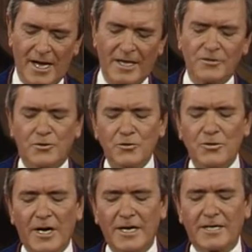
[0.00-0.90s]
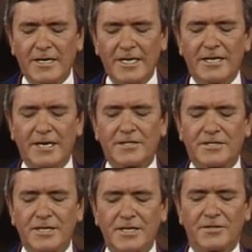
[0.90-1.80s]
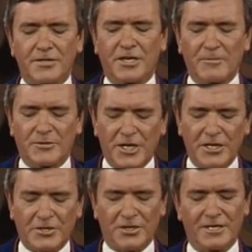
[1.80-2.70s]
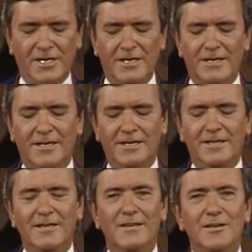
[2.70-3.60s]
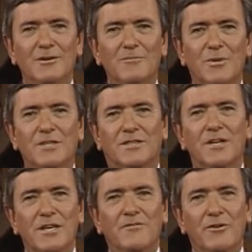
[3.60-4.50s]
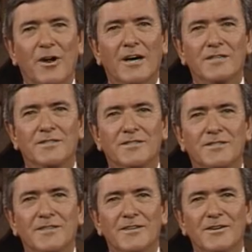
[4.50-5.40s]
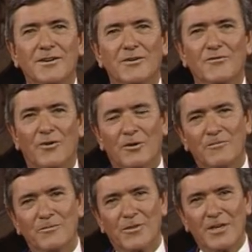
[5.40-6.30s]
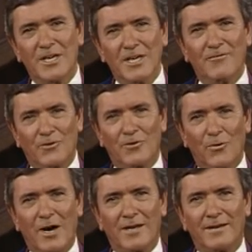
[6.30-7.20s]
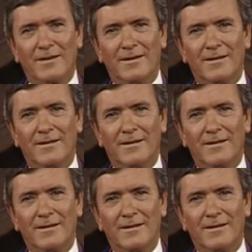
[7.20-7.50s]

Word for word: And do not lead us into temptation, but deliver us from the evil one.